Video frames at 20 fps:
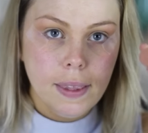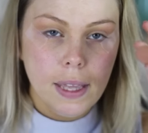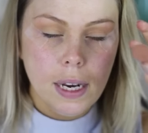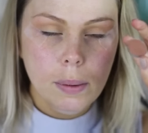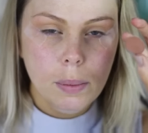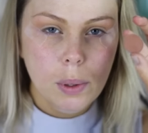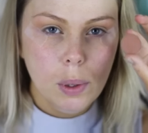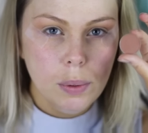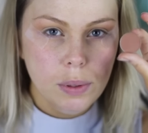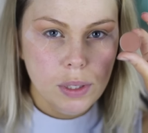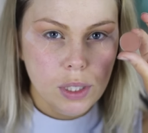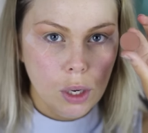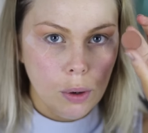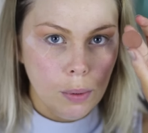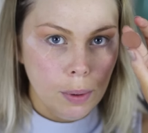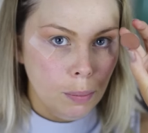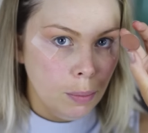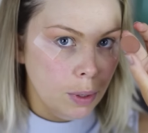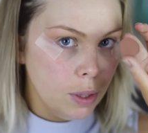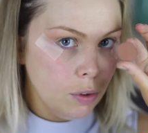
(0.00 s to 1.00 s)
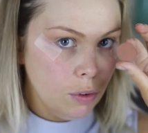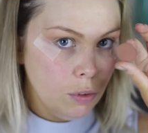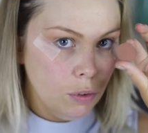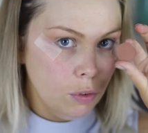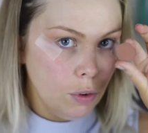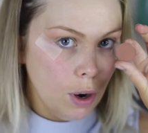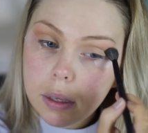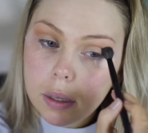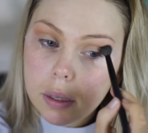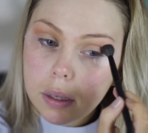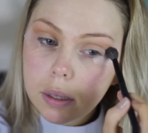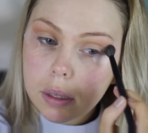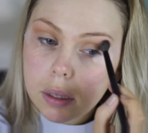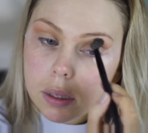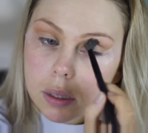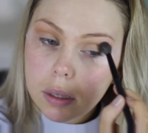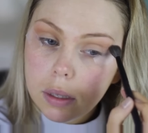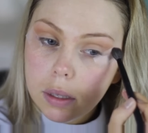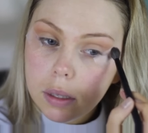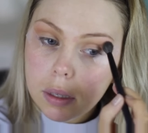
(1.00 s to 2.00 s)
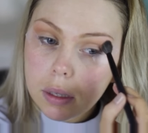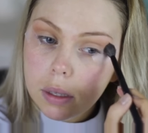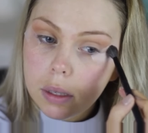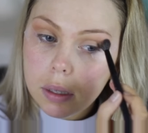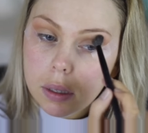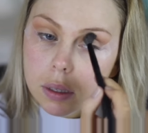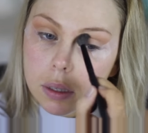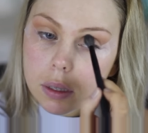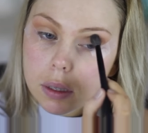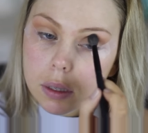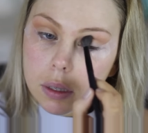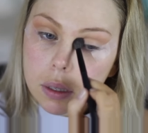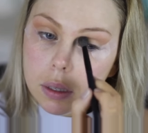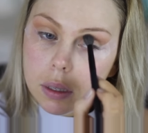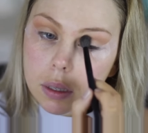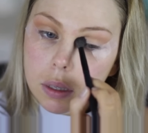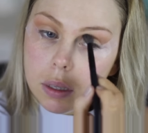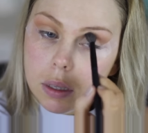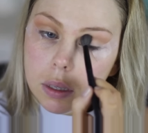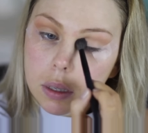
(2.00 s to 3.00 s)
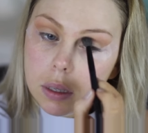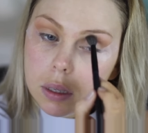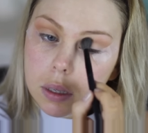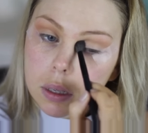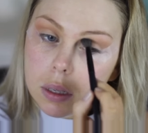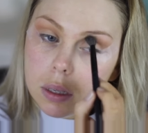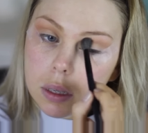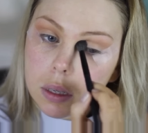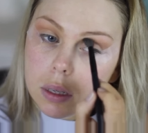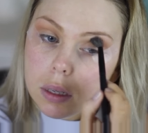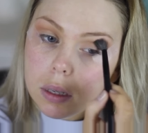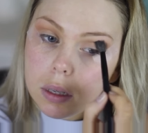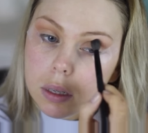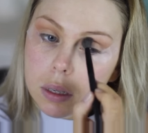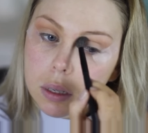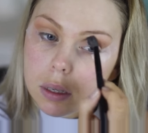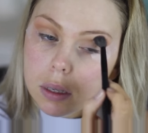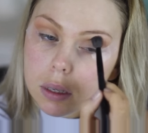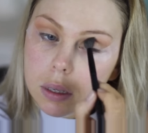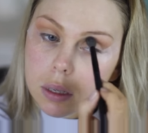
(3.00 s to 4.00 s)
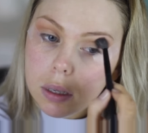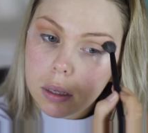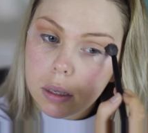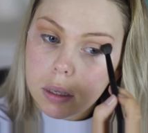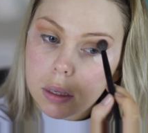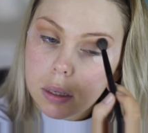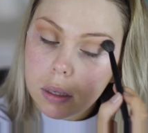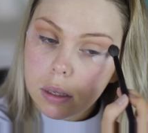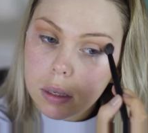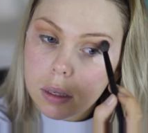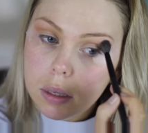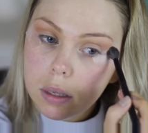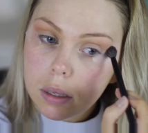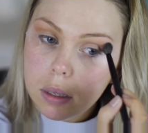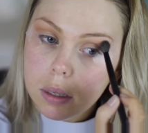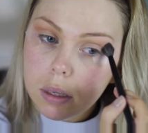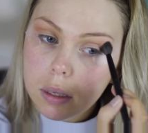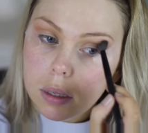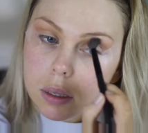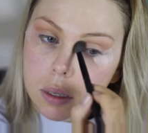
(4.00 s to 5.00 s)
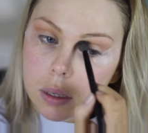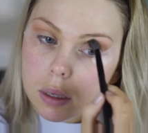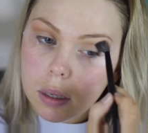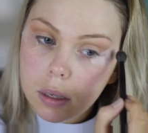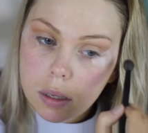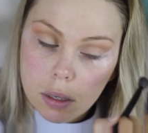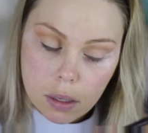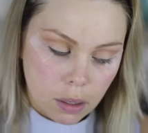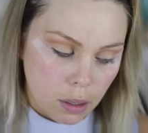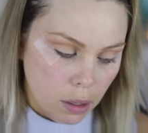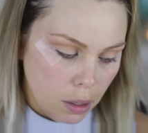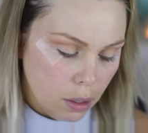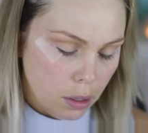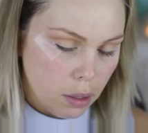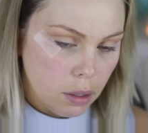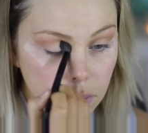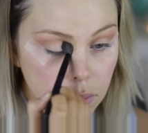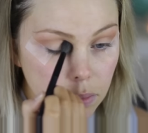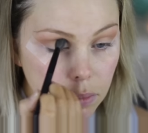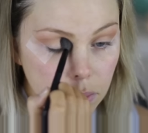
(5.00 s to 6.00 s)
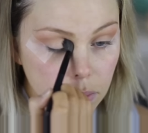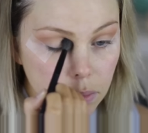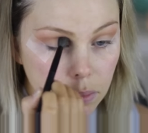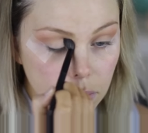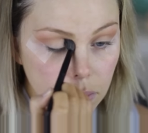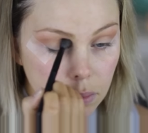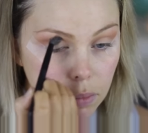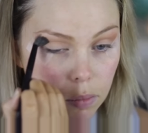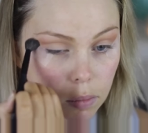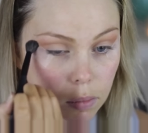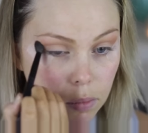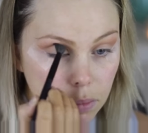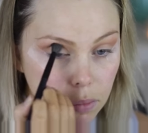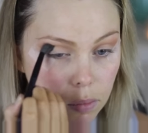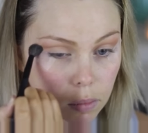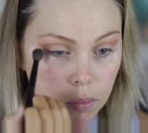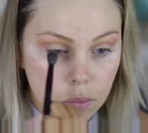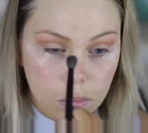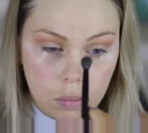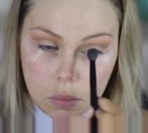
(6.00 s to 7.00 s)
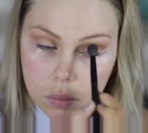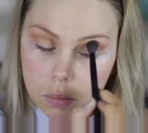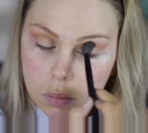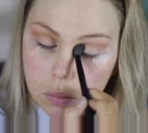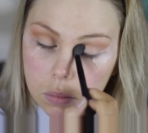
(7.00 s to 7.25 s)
Then I'm going to go in with Frappe, another Makeup Geek eyeshadow, and just go over the top of that one.